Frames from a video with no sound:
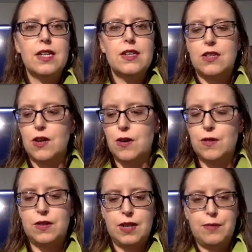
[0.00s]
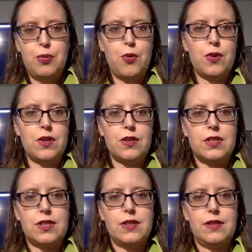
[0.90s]
So you
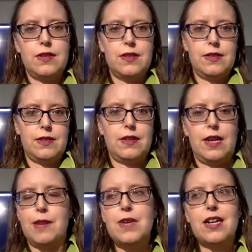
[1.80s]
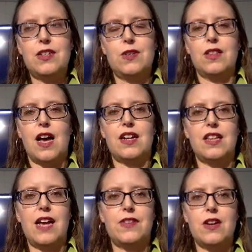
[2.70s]
import, and I'm not going to do a lot of
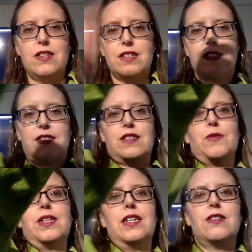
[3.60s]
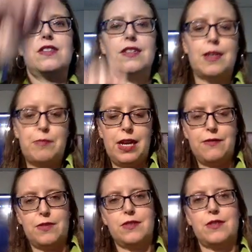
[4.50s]
live coding because this one here says I'm
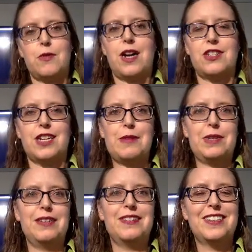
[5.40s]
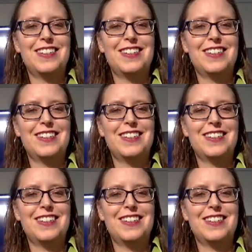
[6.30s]
painful to watch typing.